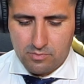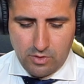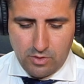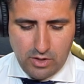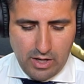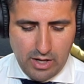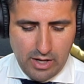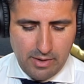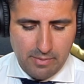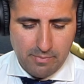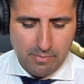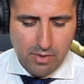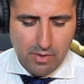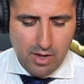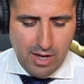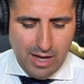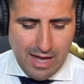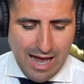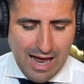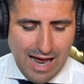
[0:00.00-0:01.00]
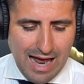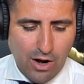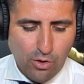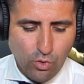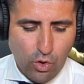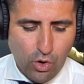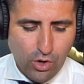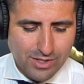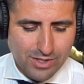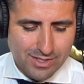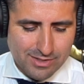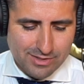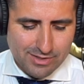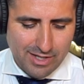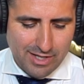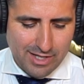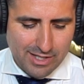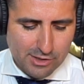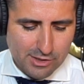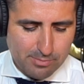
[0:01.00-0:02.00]
Got it. How long does
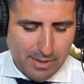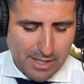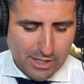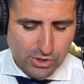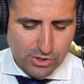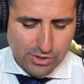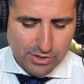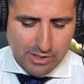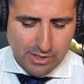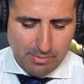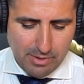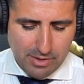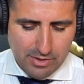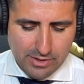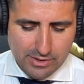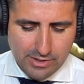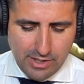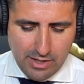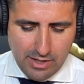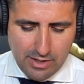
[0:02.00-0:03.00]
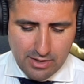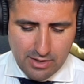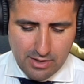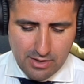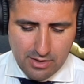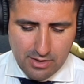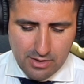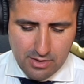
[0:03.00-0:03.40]
the inspection typically take?